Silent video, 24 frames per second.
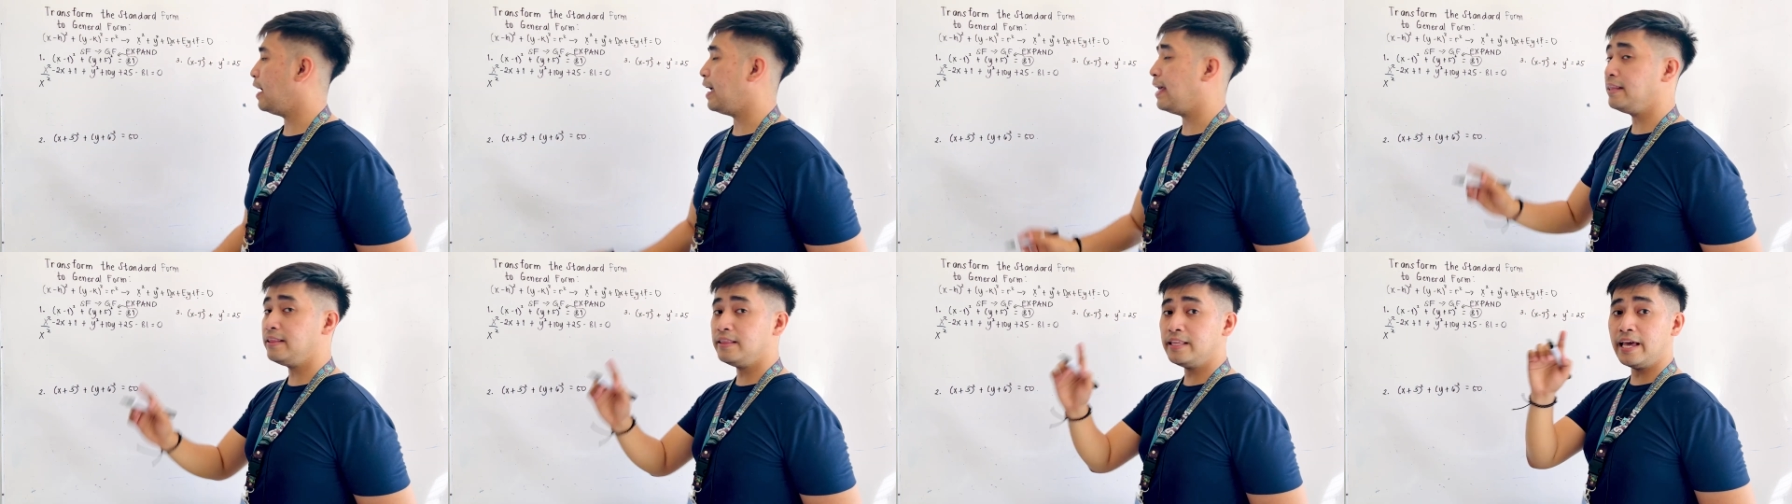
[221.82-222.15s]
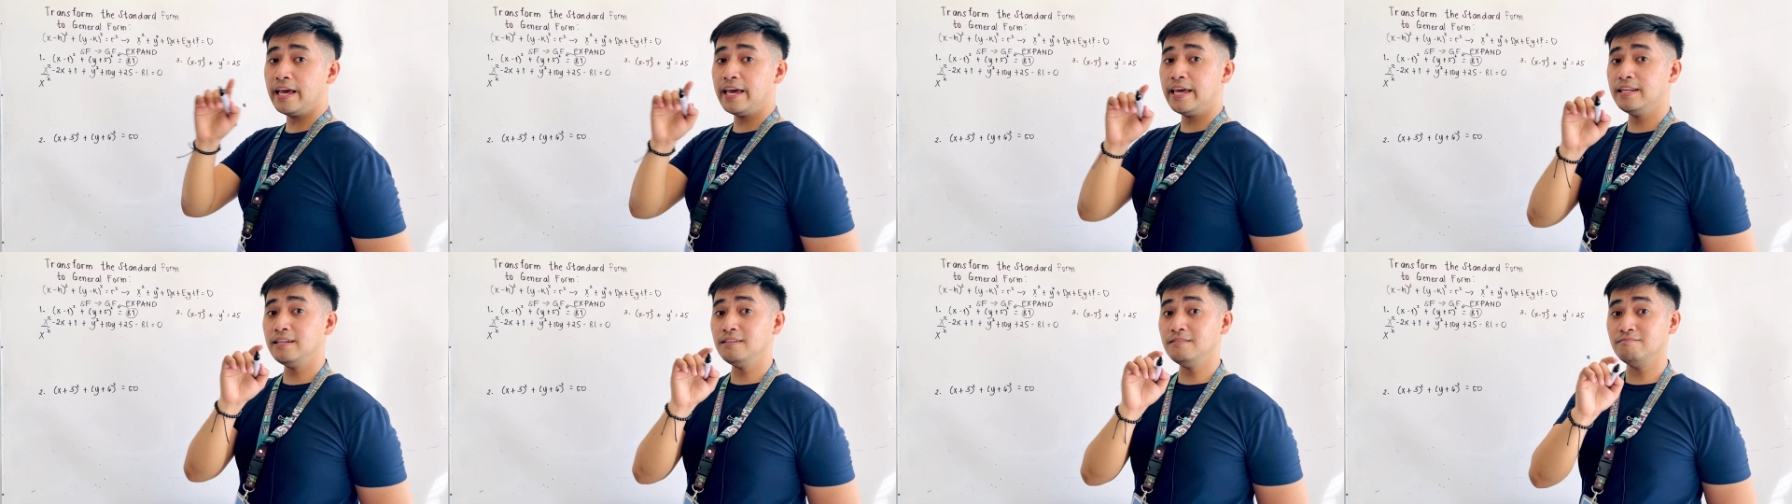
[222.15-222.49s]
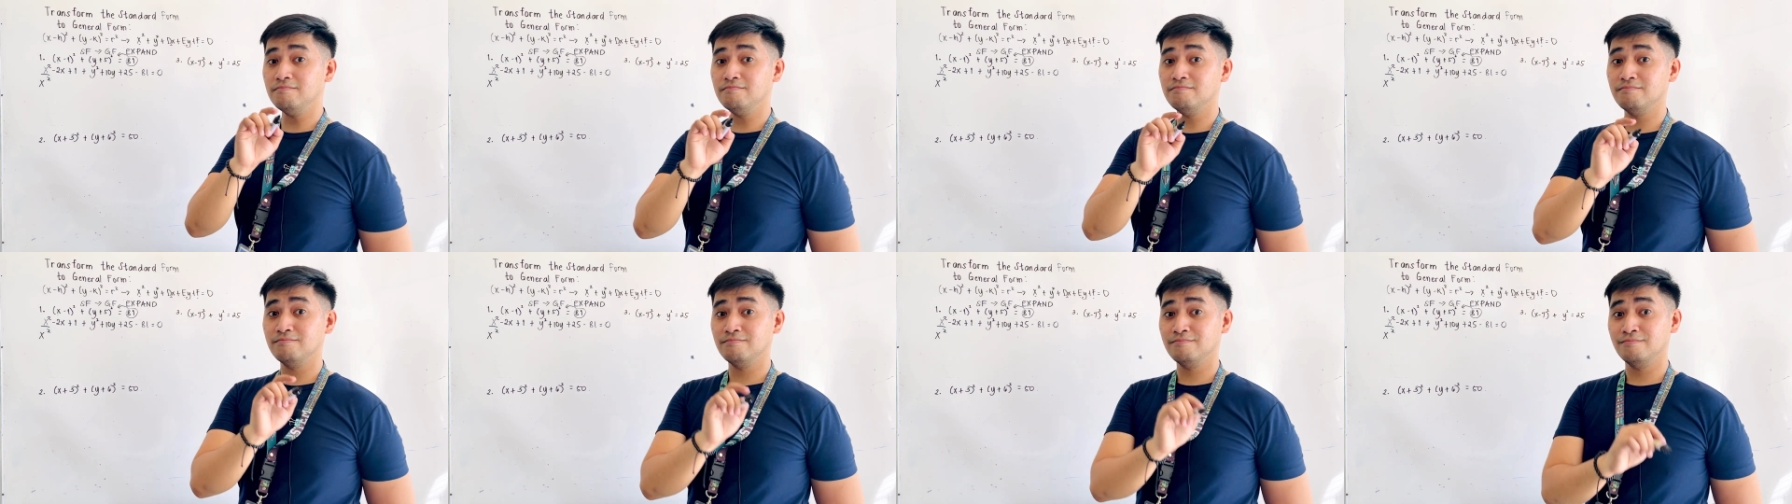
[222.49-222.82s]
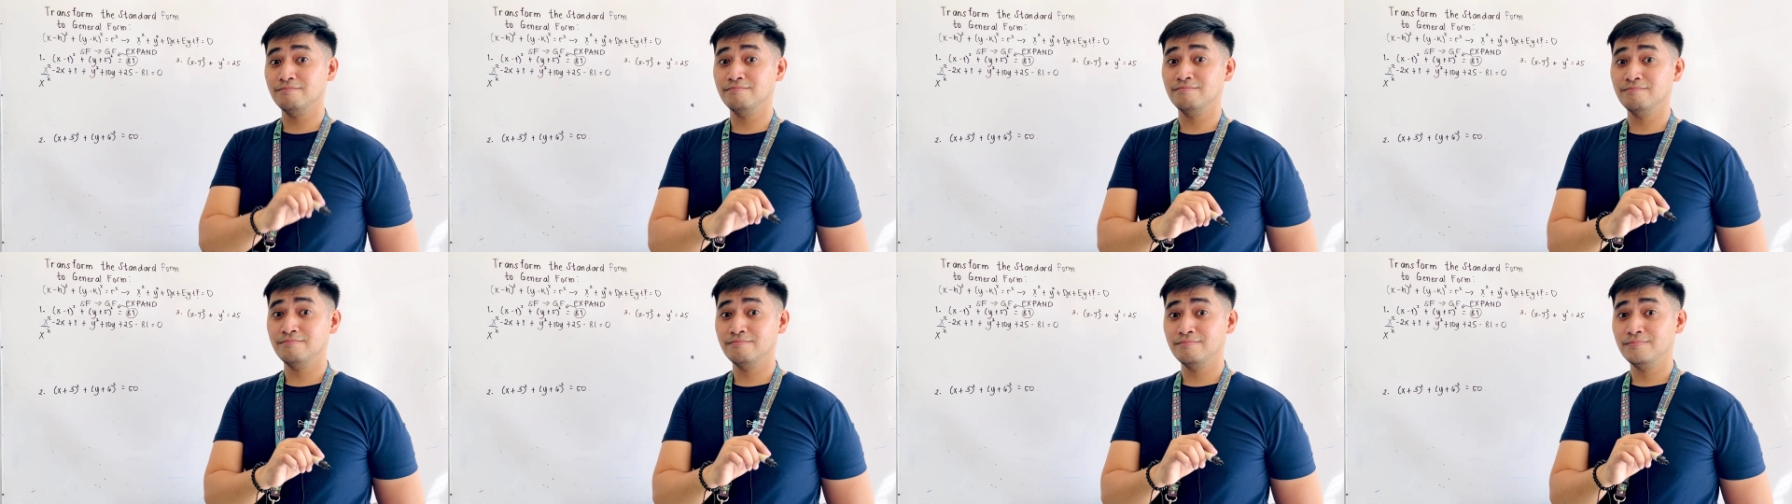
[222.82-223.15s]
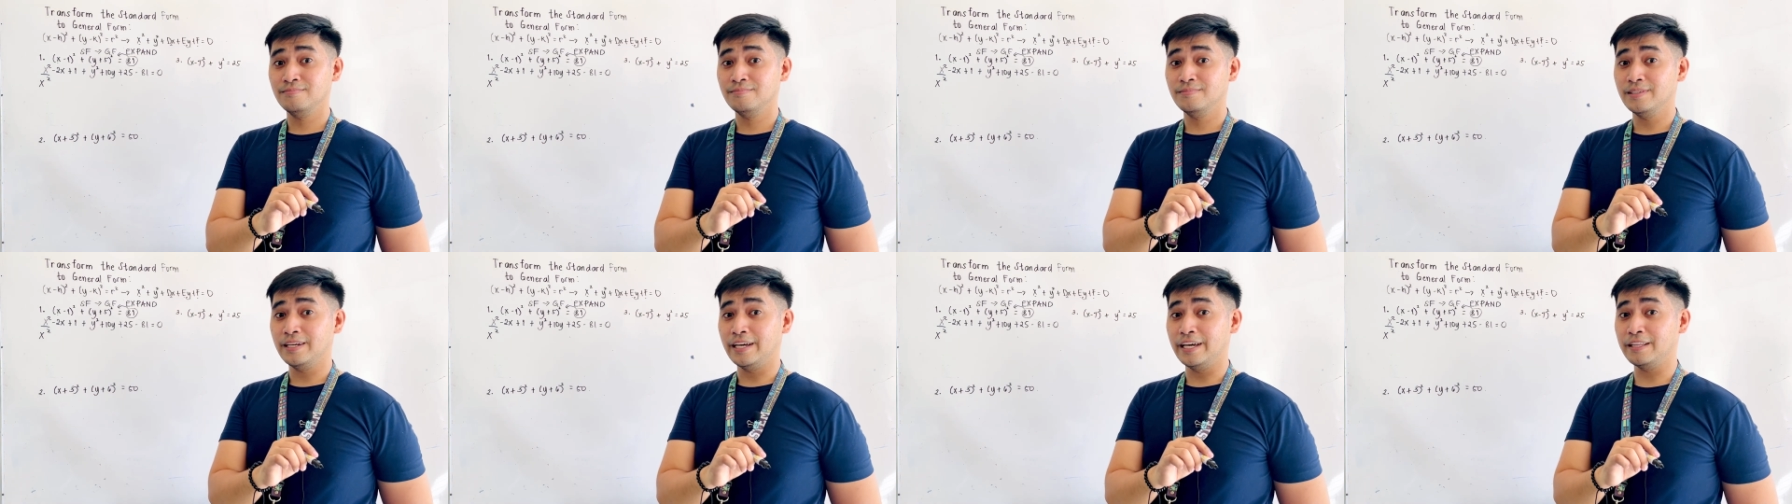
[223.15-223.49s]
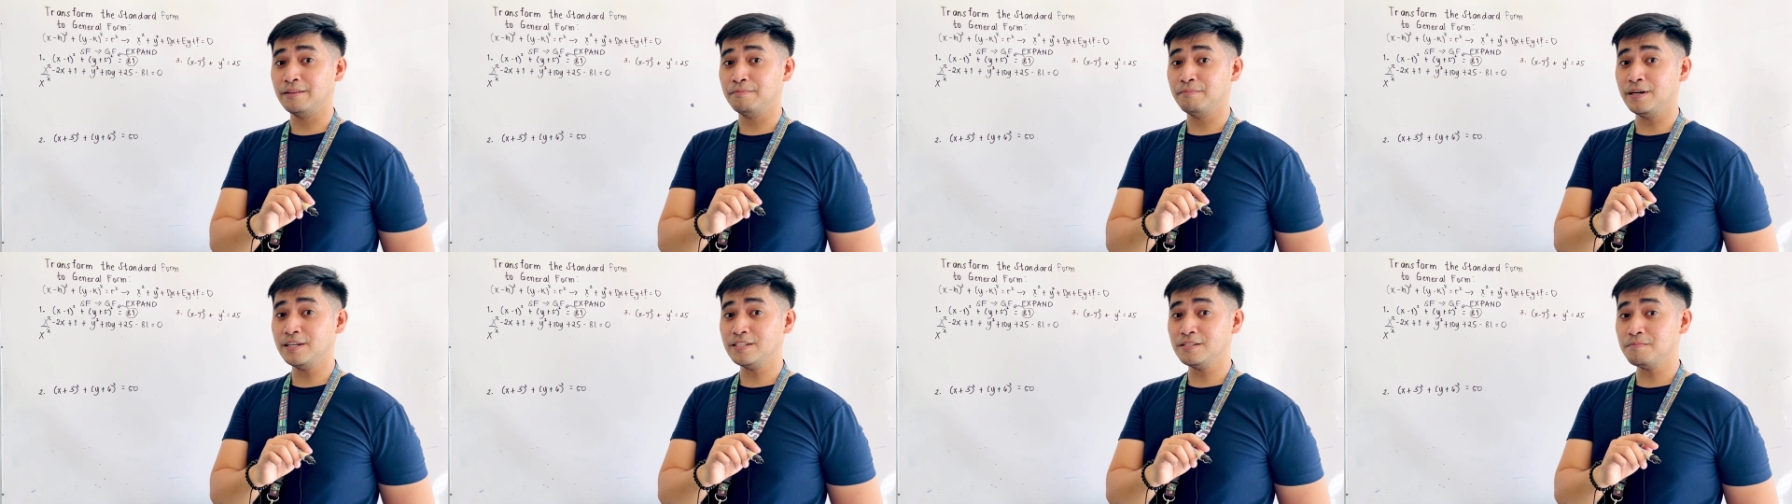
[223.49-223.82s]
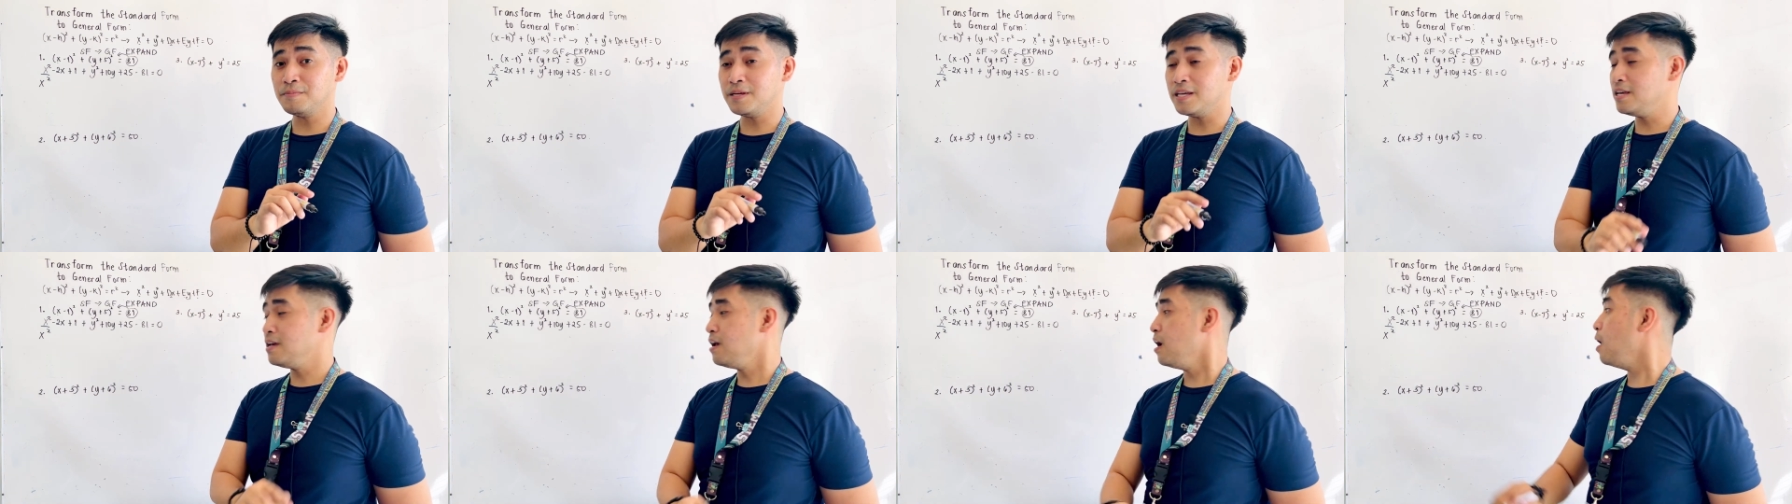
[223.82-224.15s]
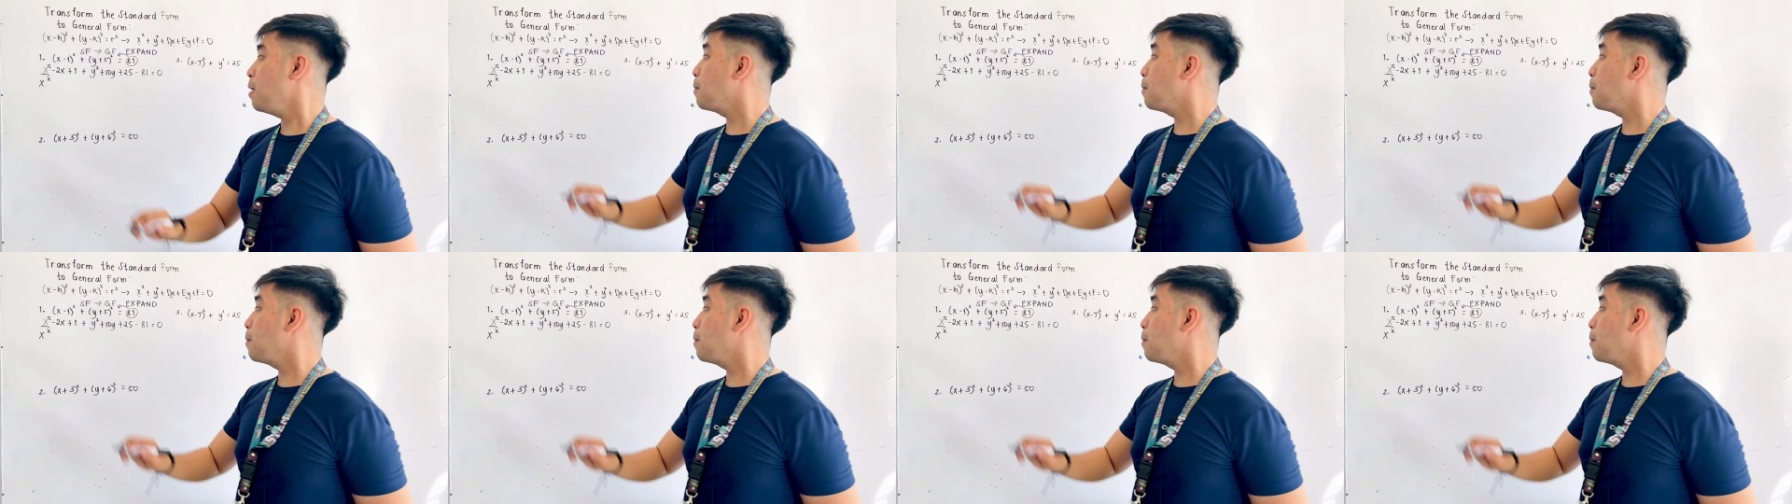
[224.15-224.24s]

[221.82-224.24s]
And then it must be